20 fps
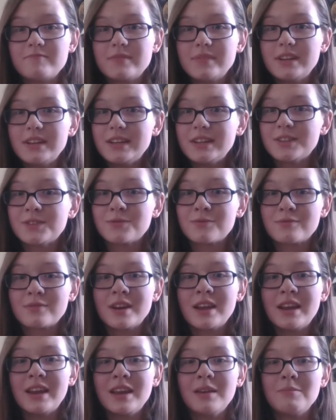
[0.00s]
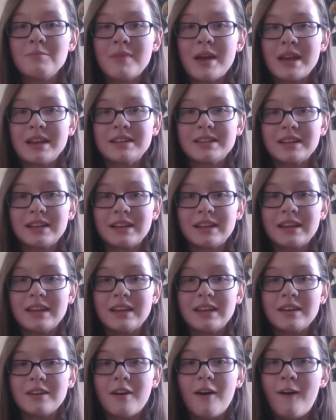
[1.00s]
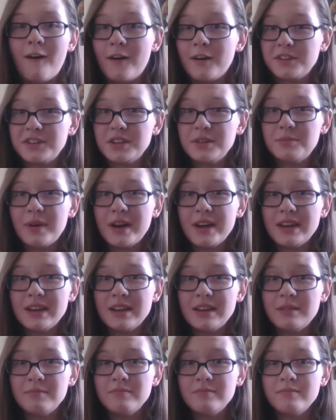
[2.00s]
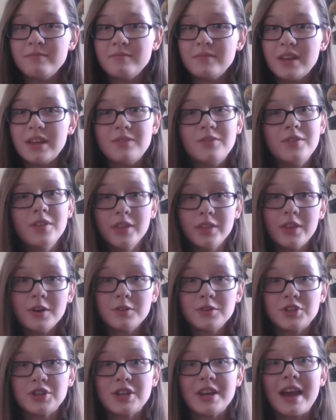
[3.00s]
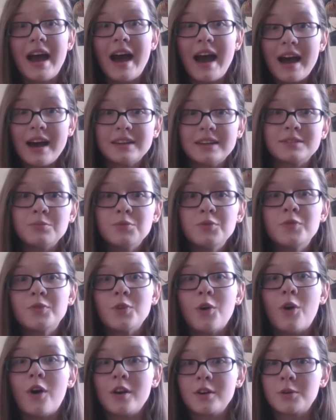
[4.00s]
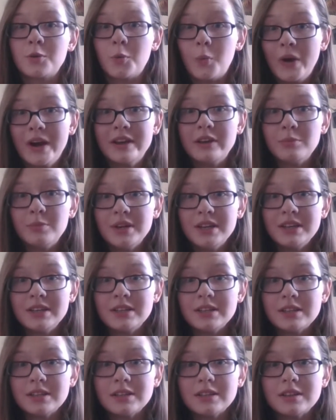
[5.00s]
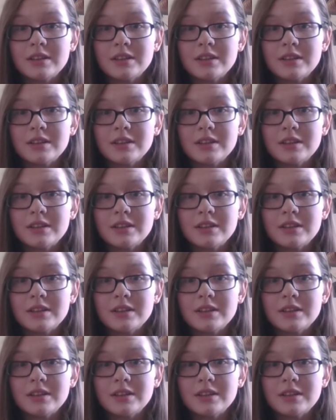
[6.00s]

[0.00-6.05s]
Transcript: is really mentally haunted by him, even though she has moved on quite a bit.